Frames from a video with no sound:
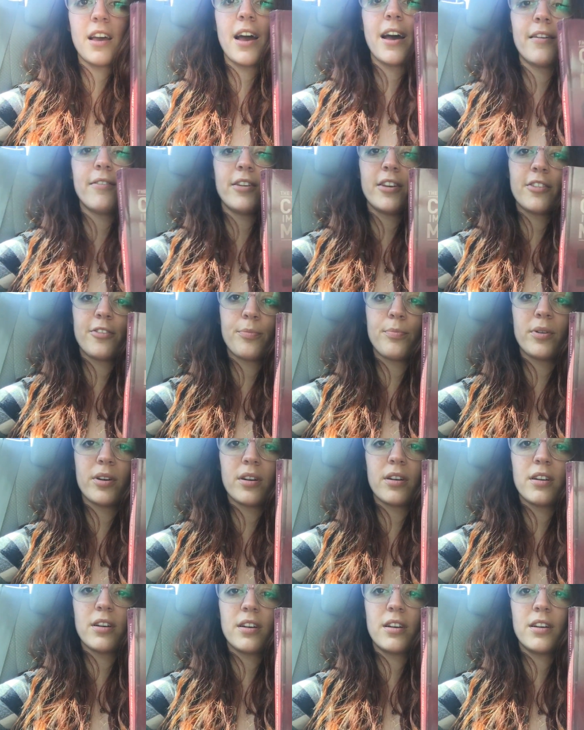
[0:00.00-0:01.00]
the heaviest
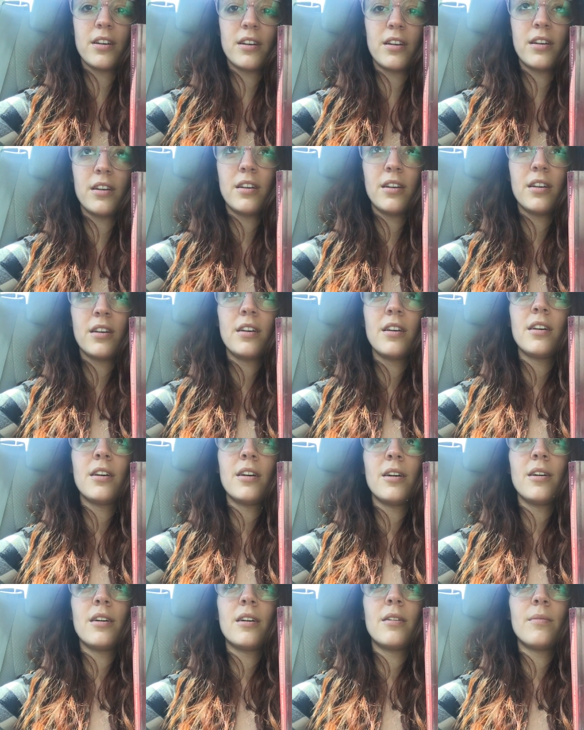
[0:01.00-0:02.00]
book,
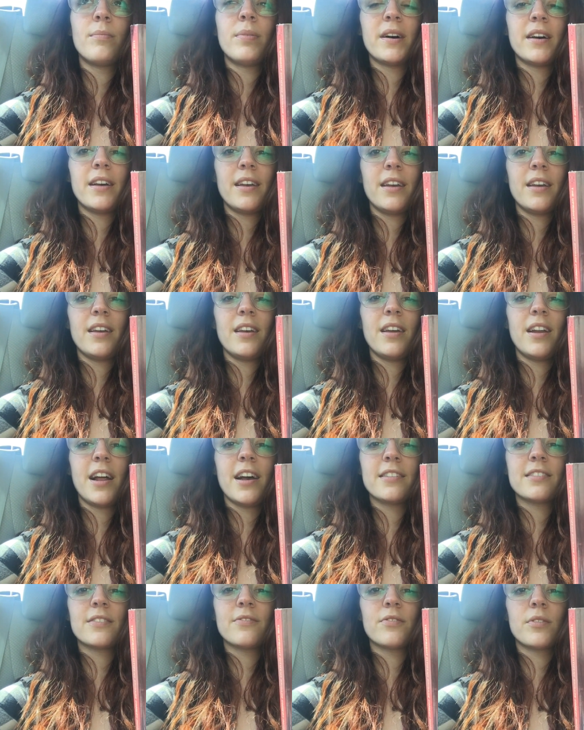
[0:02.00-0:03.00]
but it
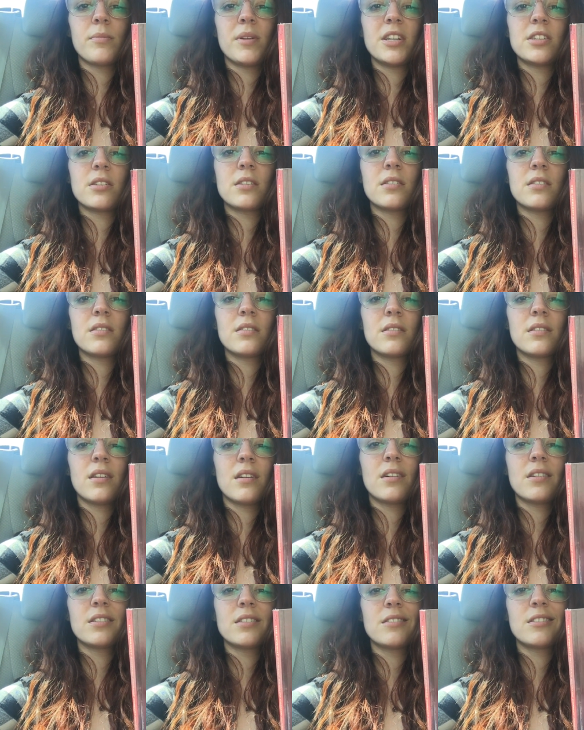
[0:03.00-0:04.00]
has information
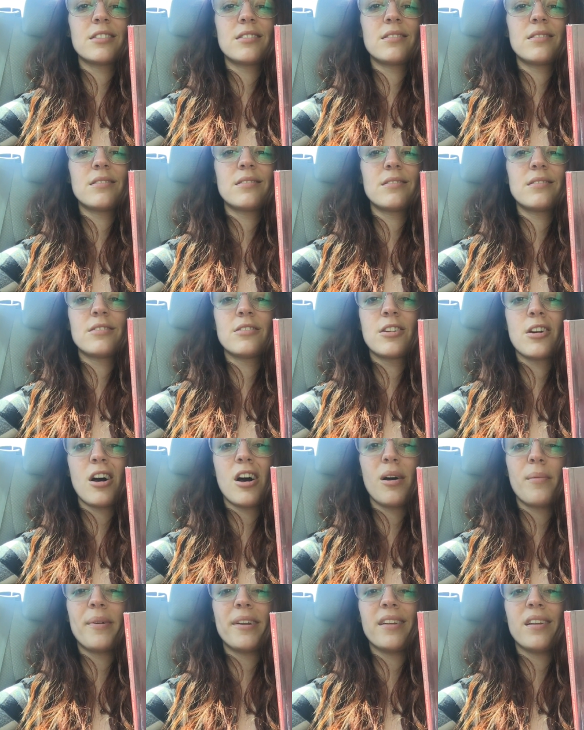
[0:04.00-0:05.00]
on
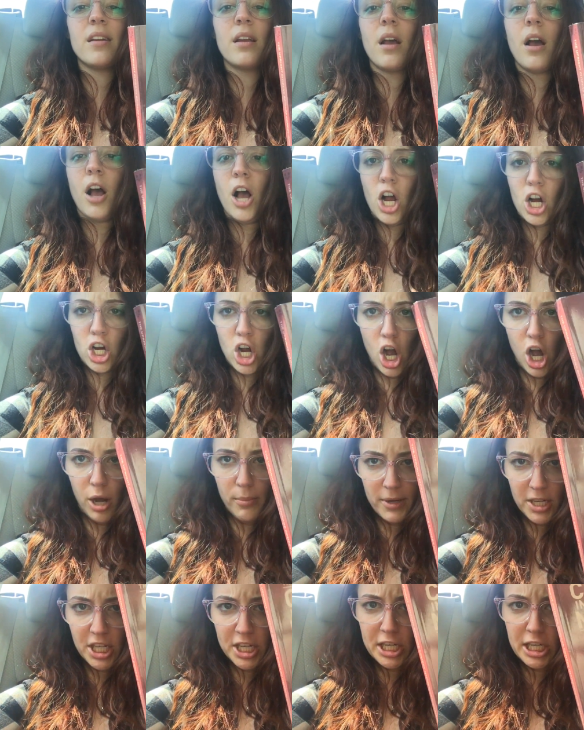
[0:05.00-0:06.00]
comedy.
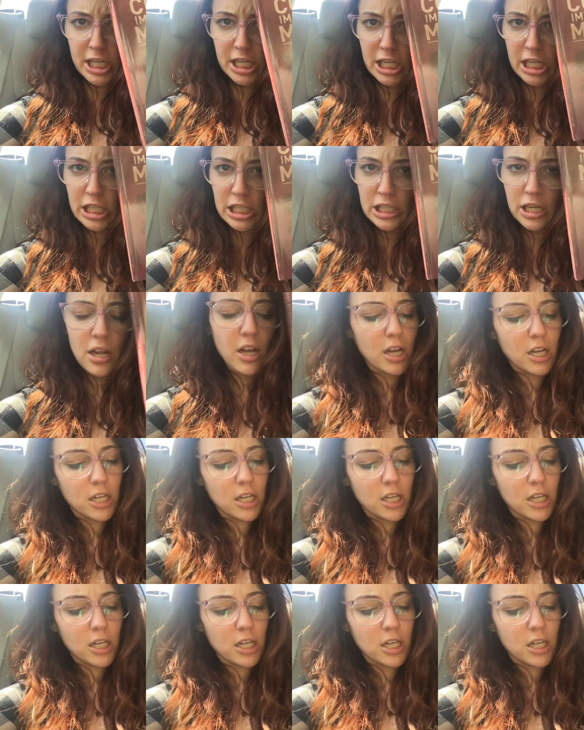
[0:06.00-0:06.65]
Comedy!